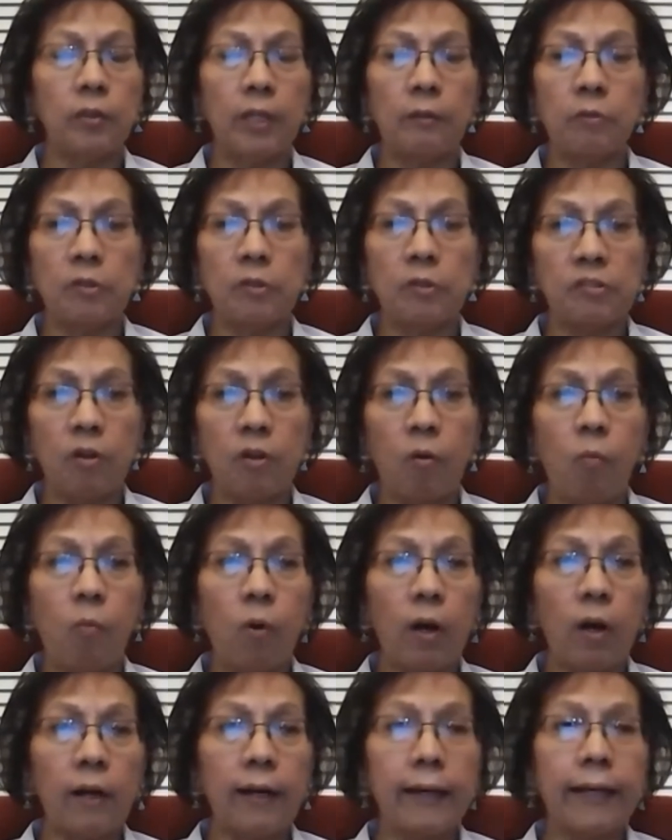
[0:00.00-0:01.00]
There was no
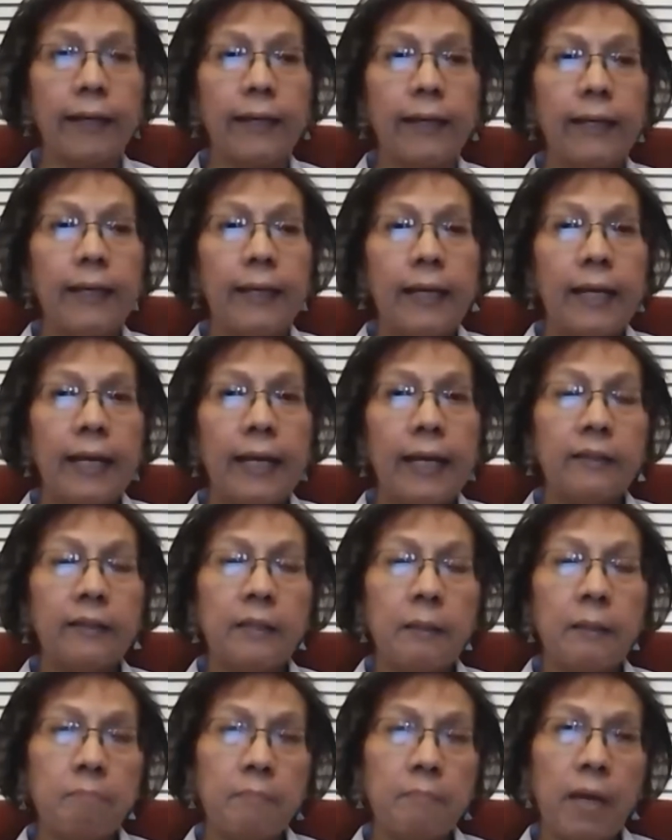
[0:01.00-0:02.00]
work. And
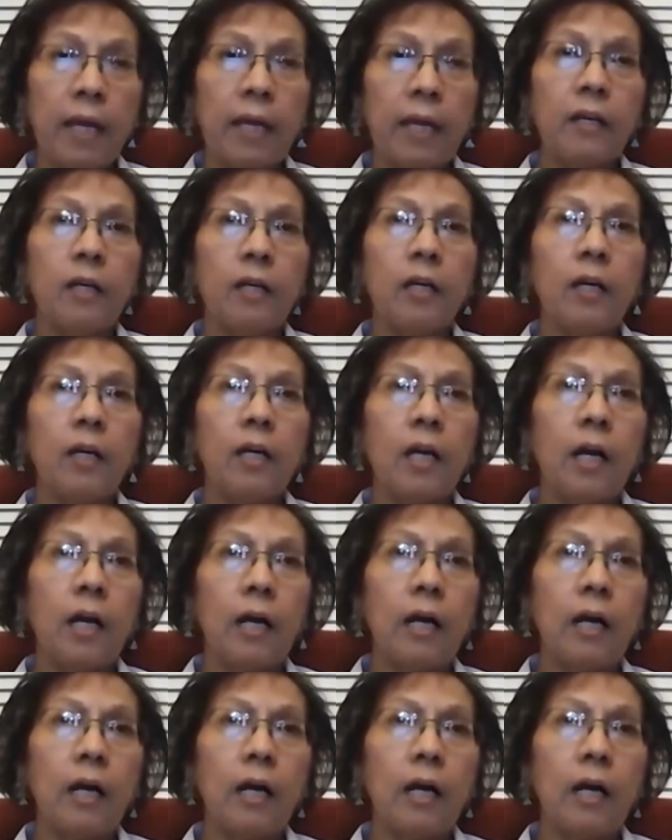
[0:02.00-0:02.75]
the mayor